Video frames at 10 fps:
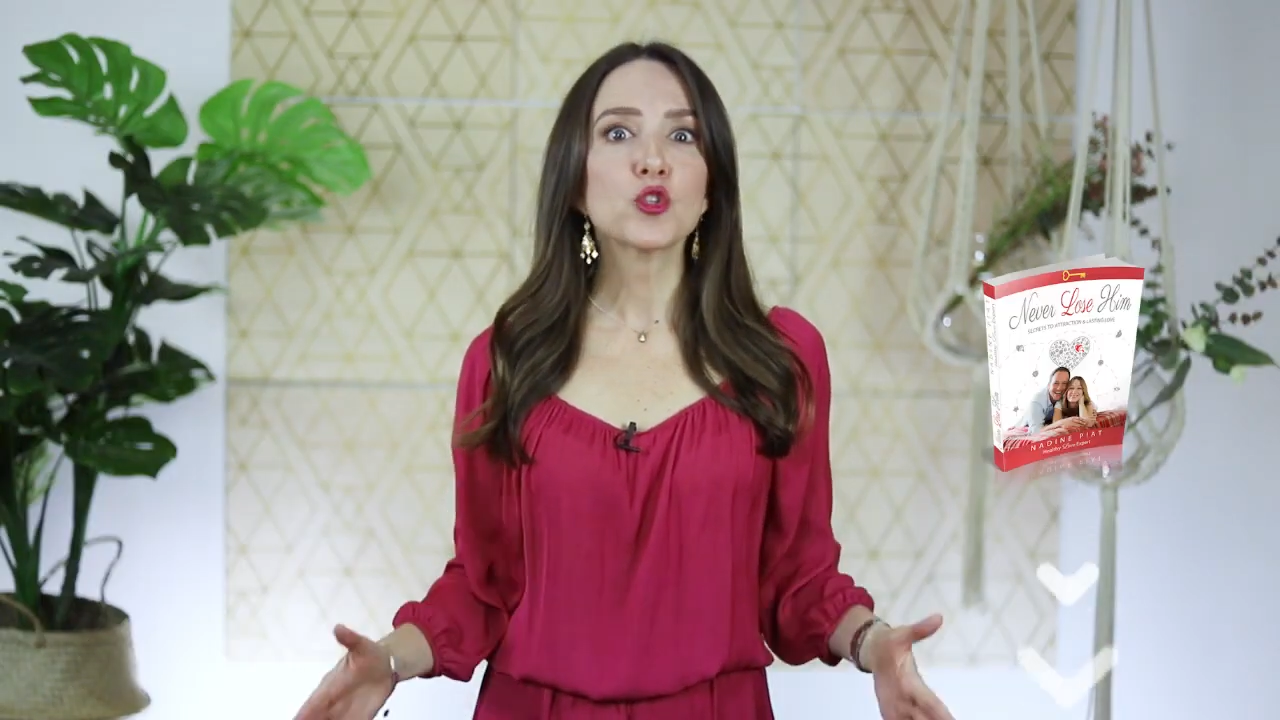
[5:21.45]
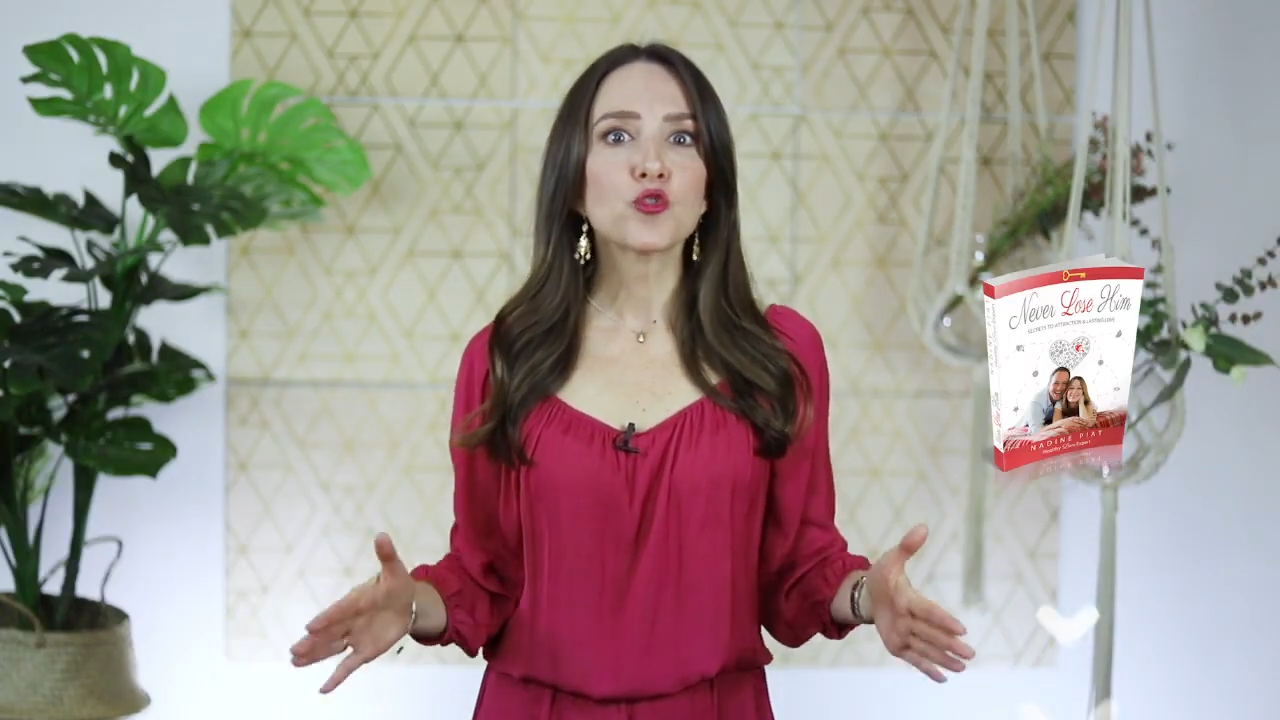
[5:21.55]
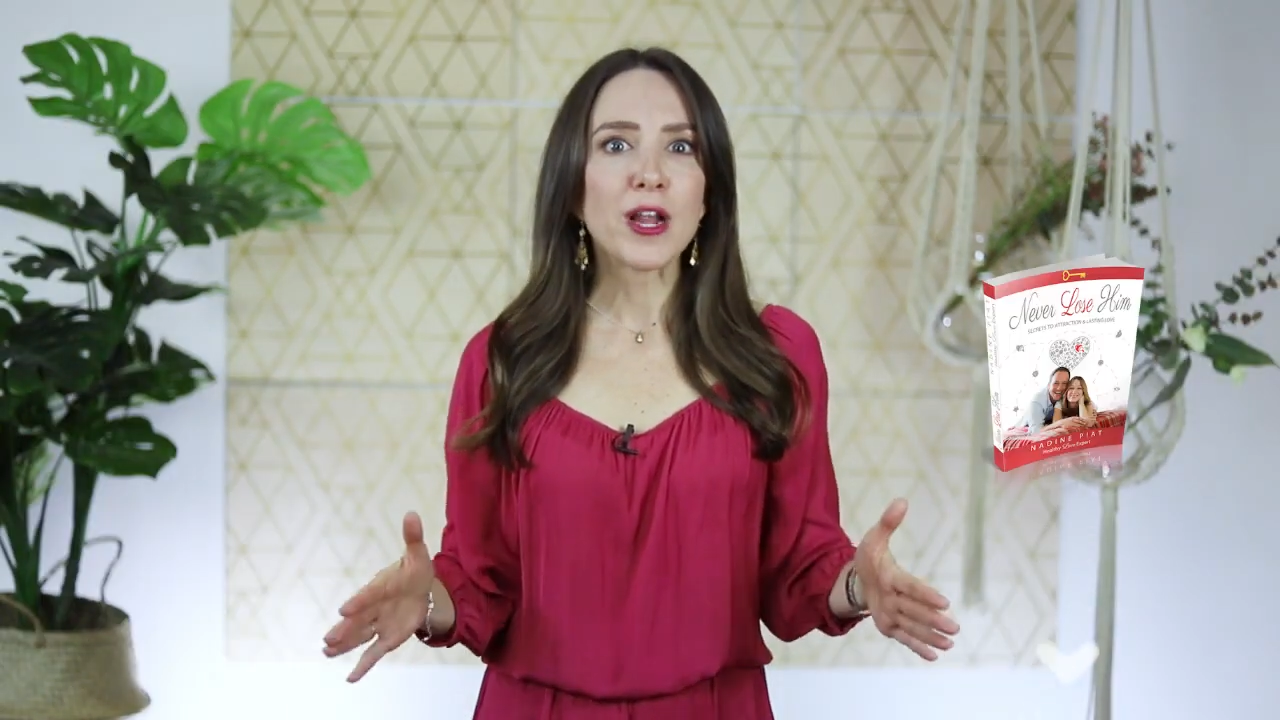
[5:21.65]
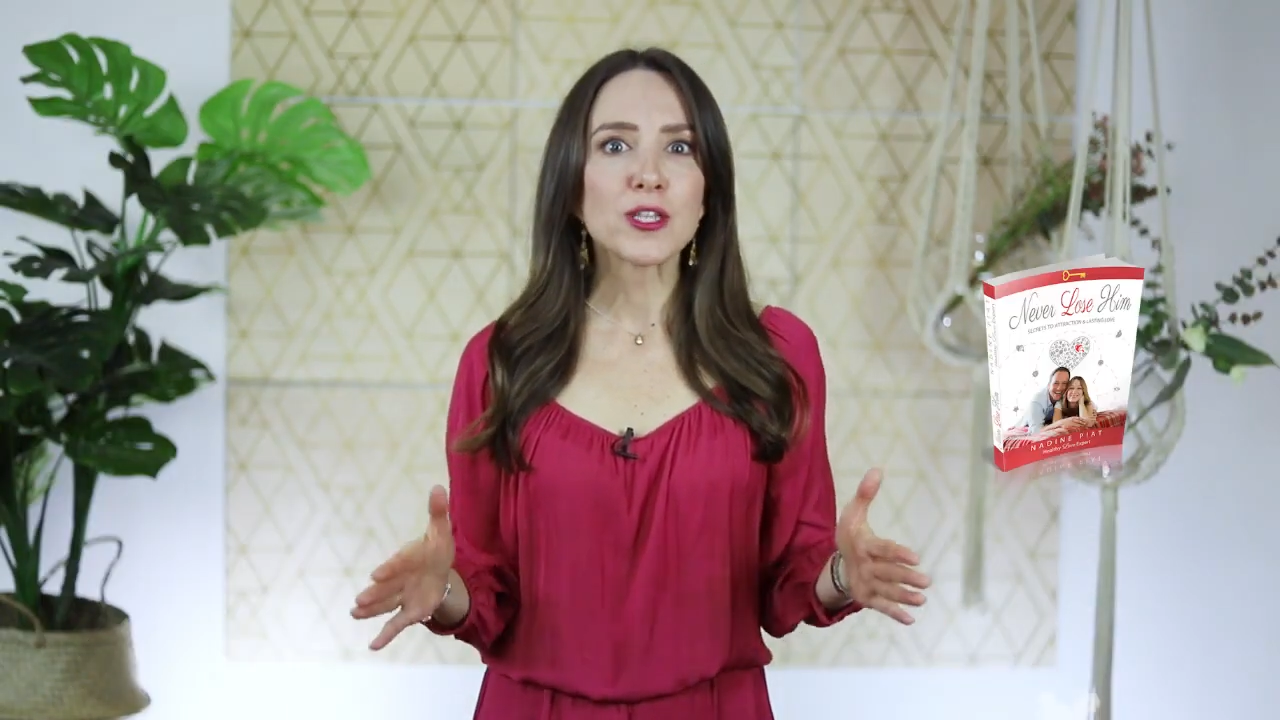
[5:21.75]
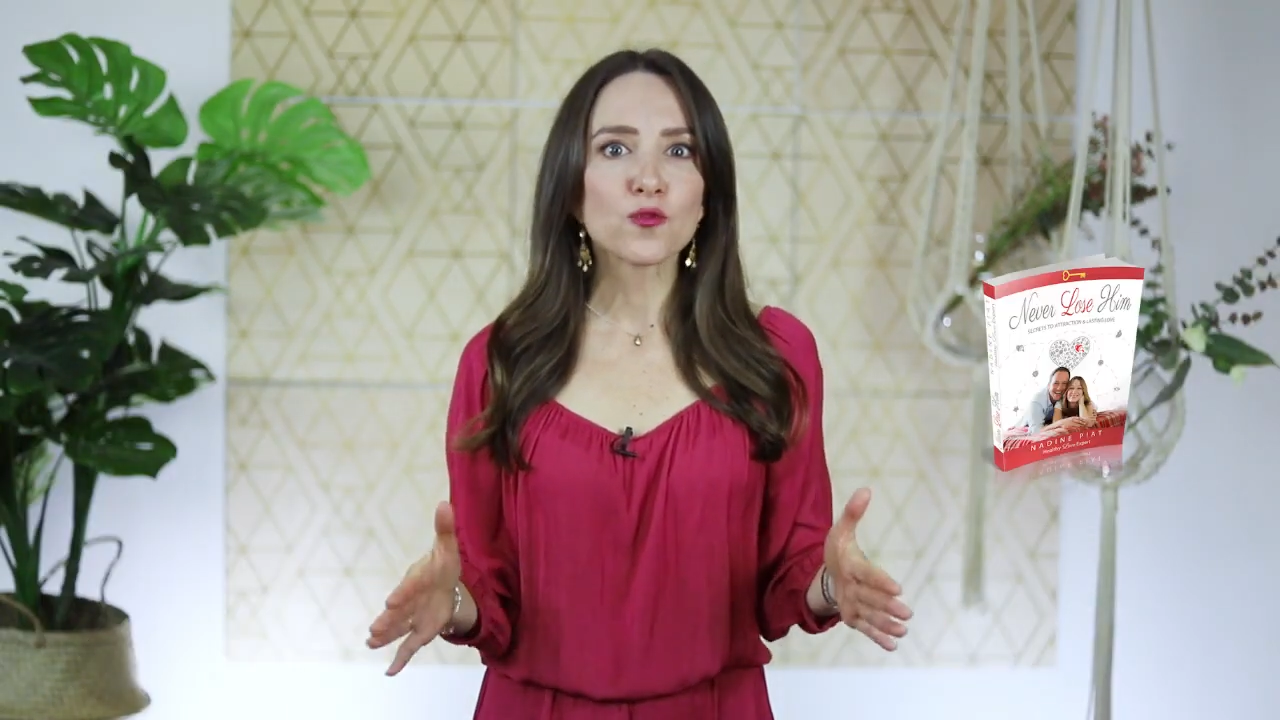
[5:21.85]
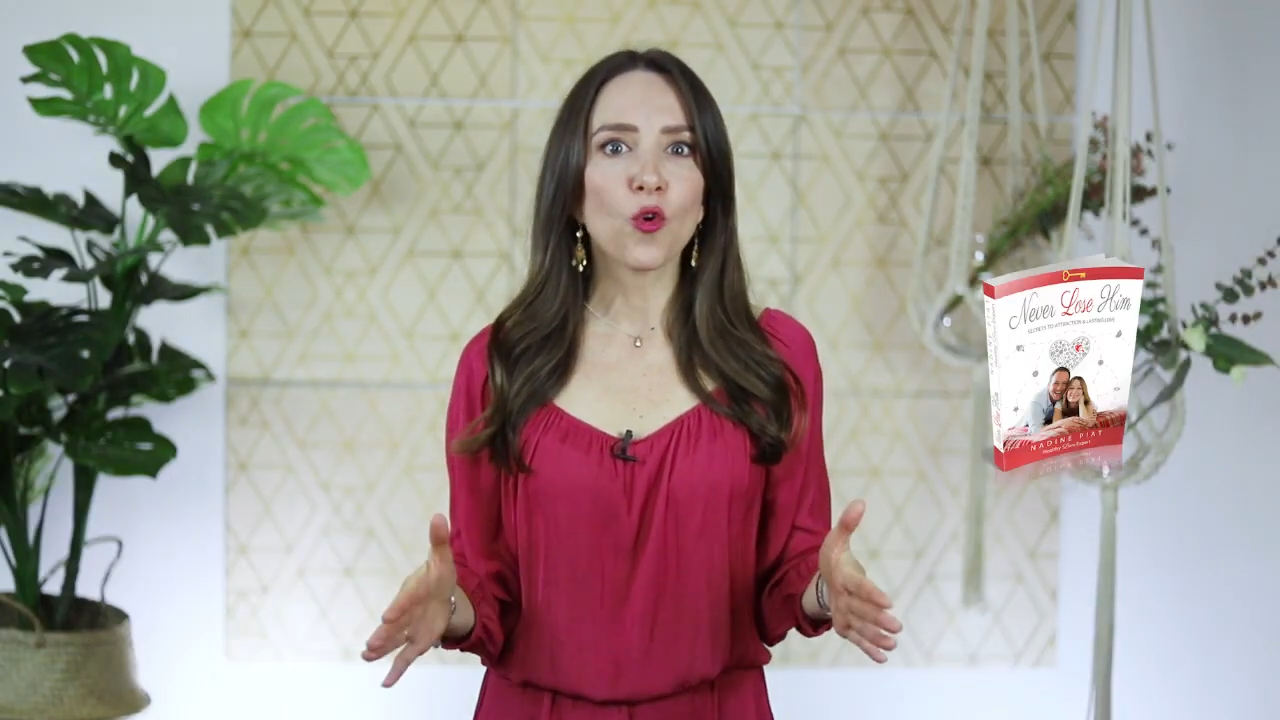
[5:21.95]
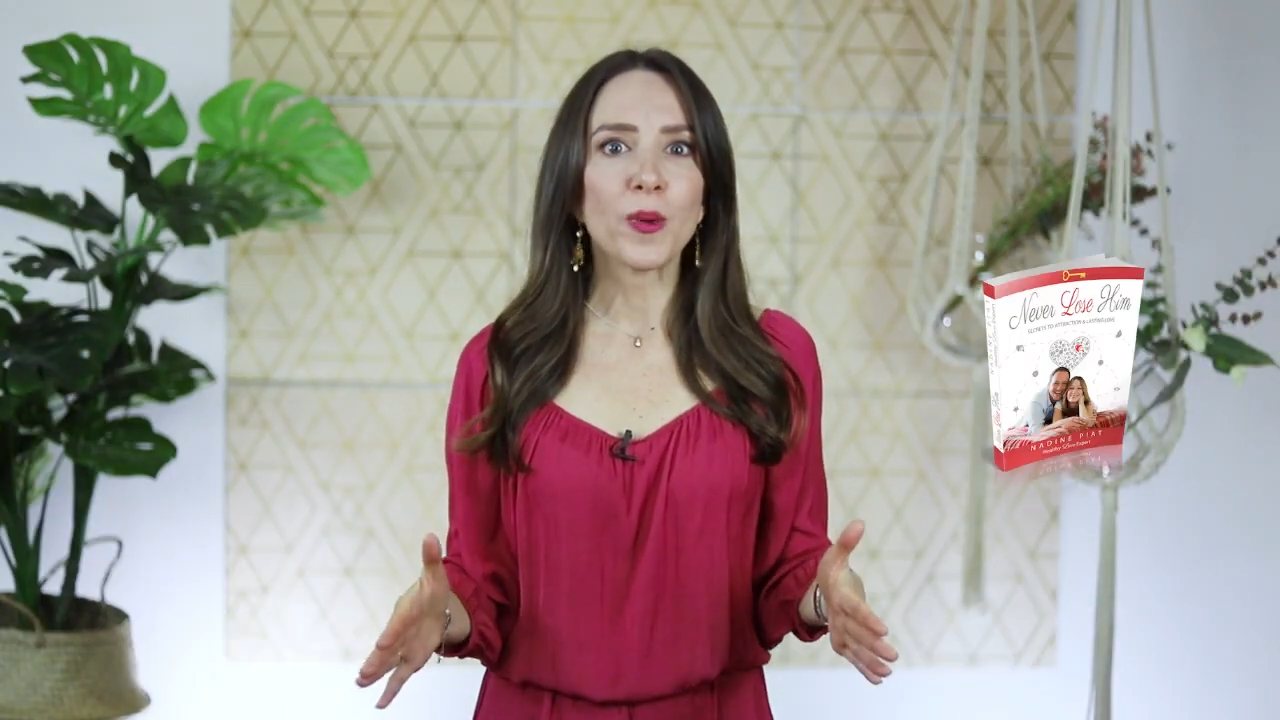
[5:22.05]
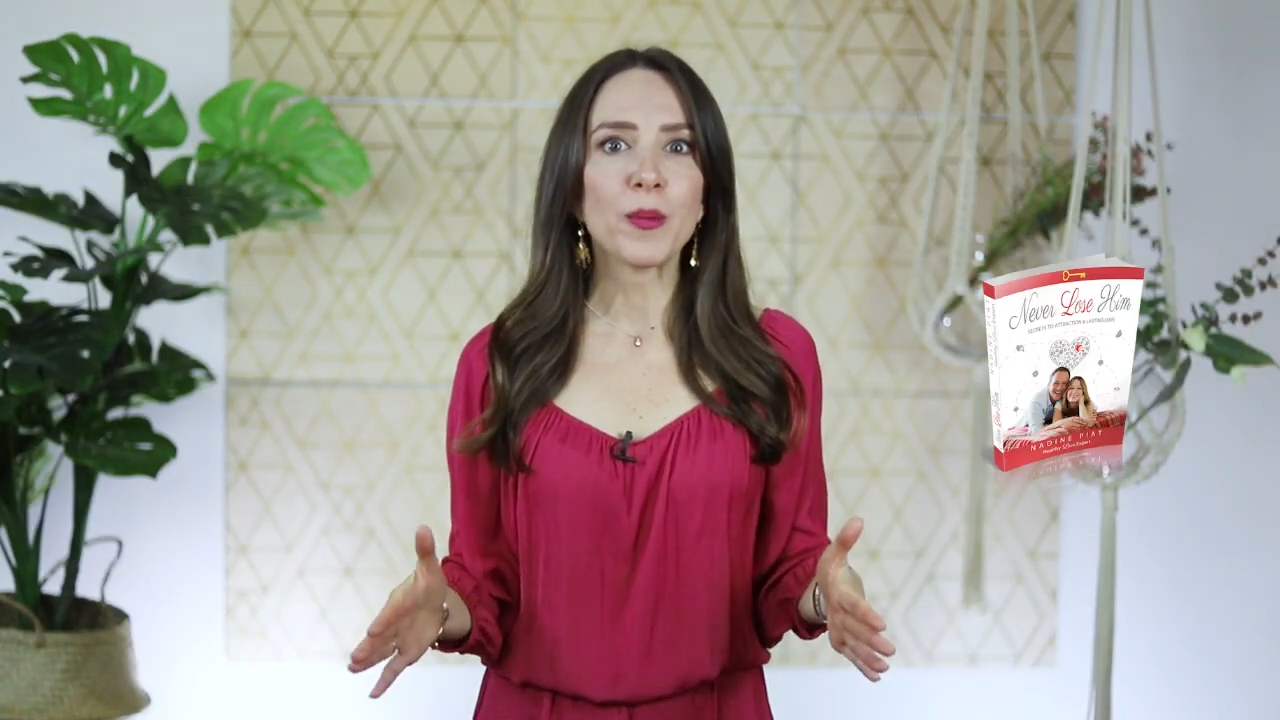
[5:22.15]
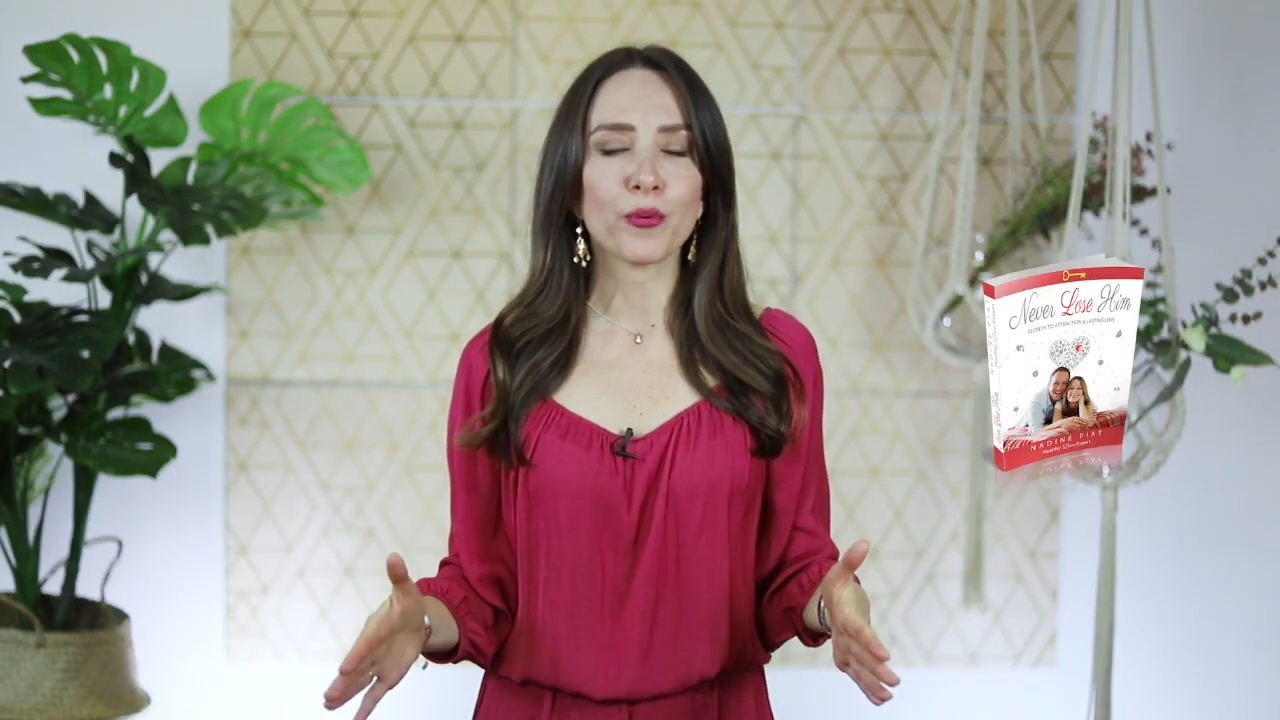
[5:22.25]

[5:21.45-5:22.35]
transforming